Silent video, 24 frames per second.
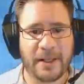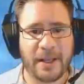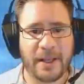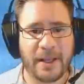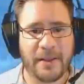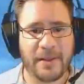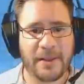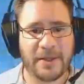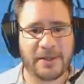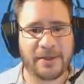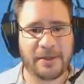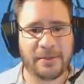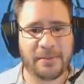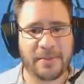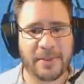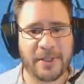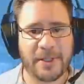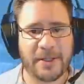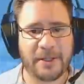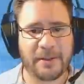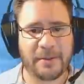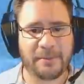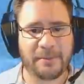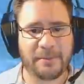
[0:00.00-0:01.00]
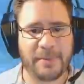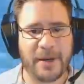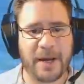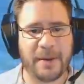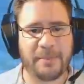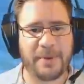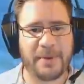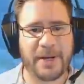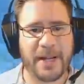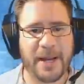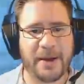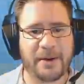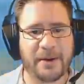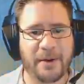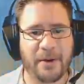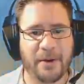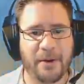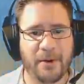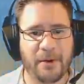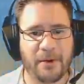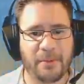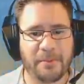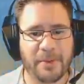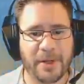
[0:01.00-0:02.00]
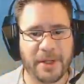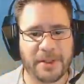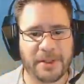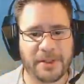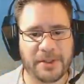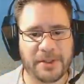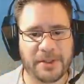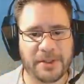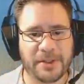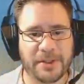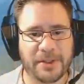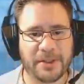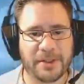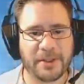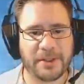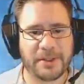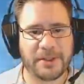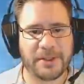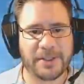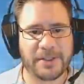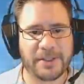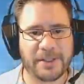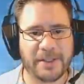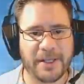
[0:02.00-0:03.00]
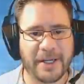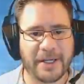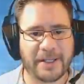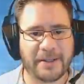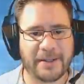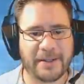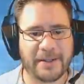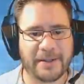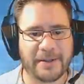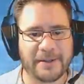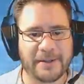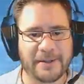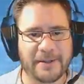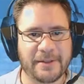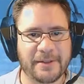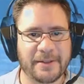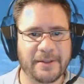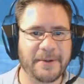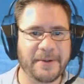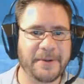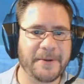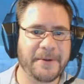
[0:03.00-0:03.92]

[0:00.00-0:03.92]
And this will be popping out a whole bunch, just like this.